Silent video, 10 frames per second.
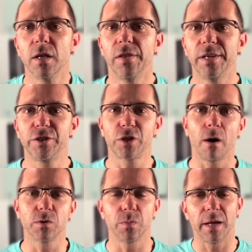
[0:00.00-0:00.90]
This
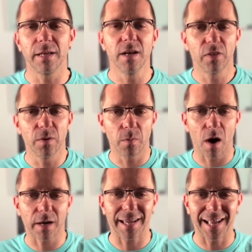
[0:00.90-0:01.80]
shows me the
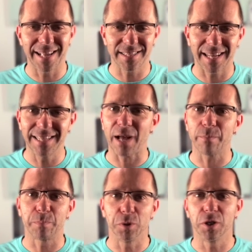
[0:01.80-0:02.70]
market is in
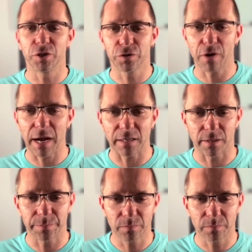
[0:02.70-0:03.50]
that bullish trend.